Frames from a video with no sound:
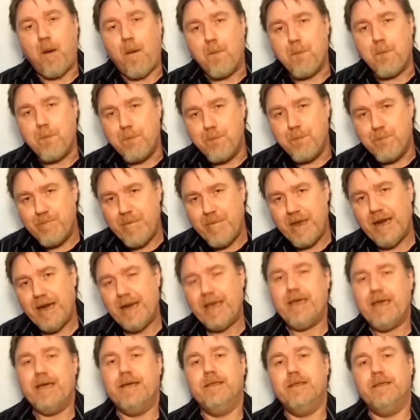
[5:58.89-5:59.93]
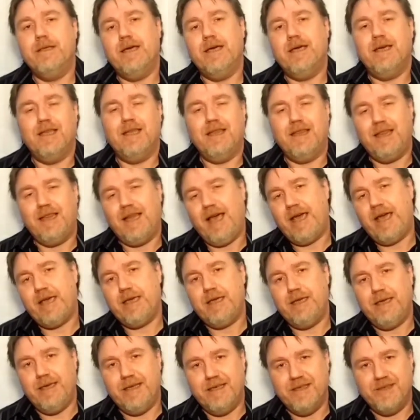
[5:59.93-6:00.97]
million
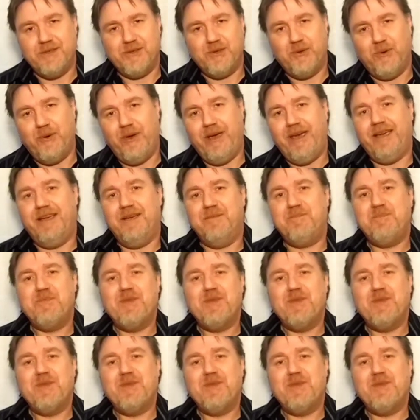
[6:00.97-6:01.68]
light years away.